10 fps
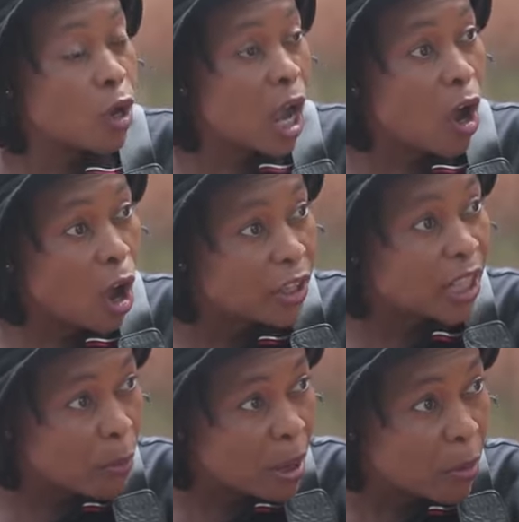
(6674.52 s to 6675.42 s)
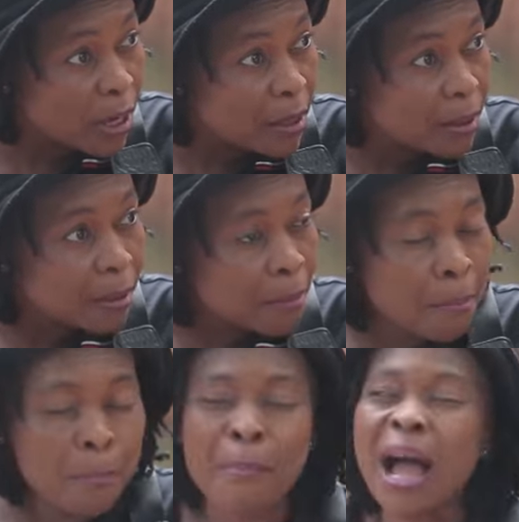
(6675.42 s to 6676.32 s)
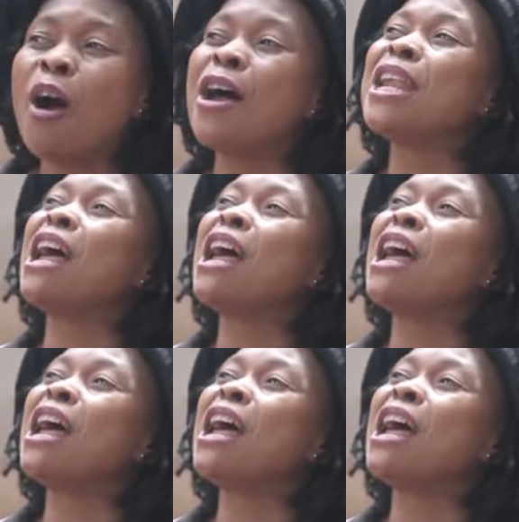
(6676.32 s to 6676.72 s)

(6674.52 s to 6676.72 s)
Your own they win money. My own